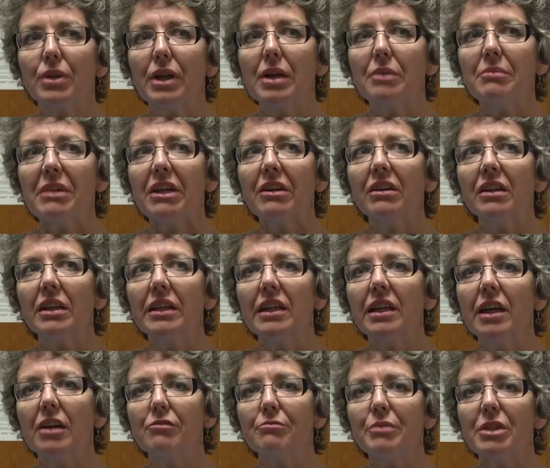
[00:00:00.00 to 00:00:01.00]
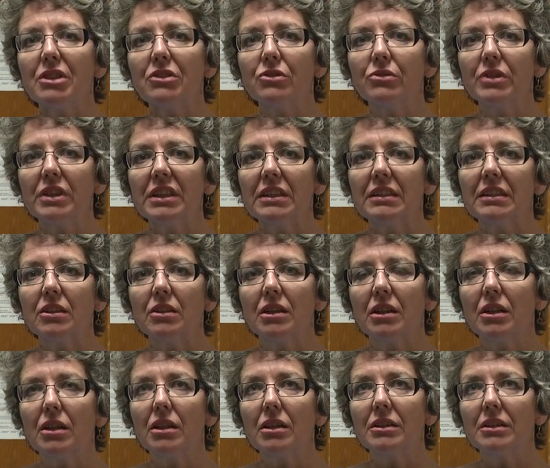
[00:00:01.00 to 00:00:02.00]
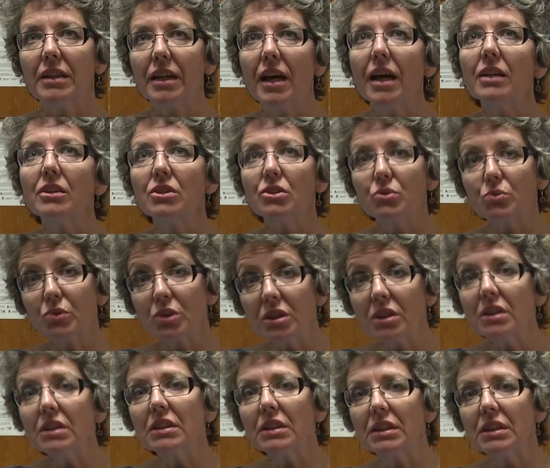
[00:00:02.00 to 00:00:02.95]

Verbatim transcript: Primarily, I've been doing uh, dance work